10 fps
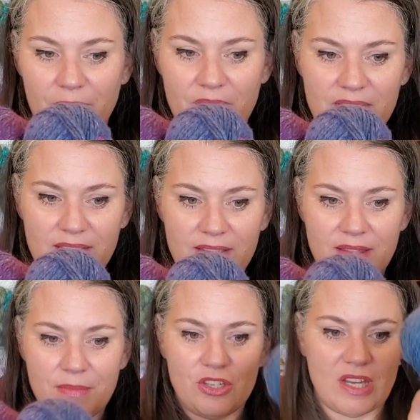This is
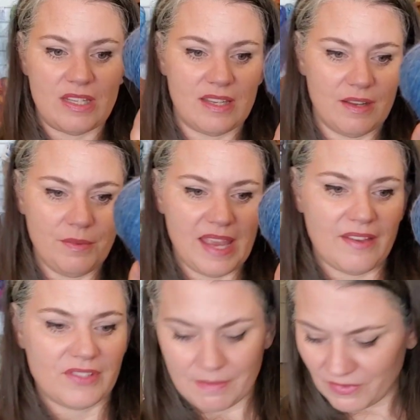the Magenta. We
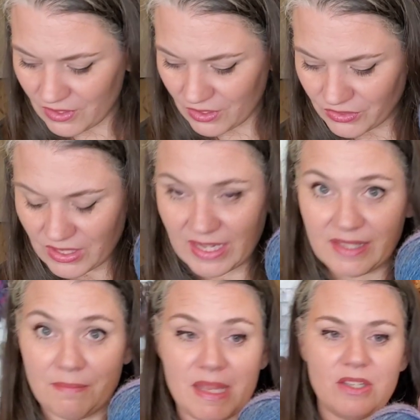have some of those
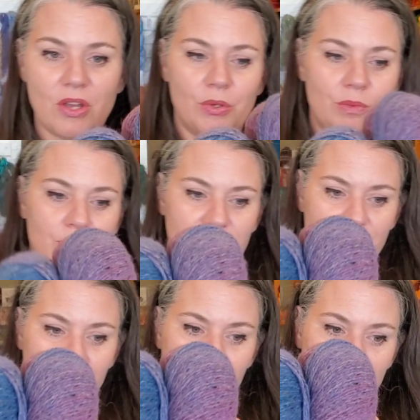nice mid-tone
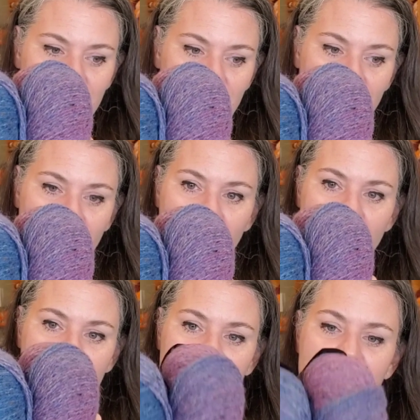blues in
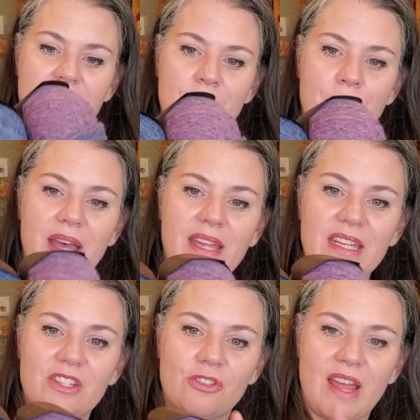Frost, but
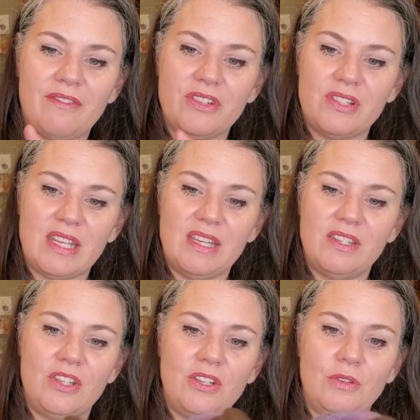it travels
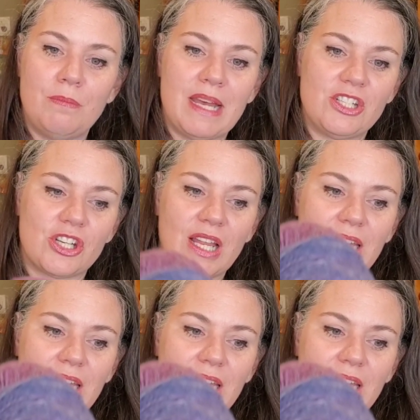into much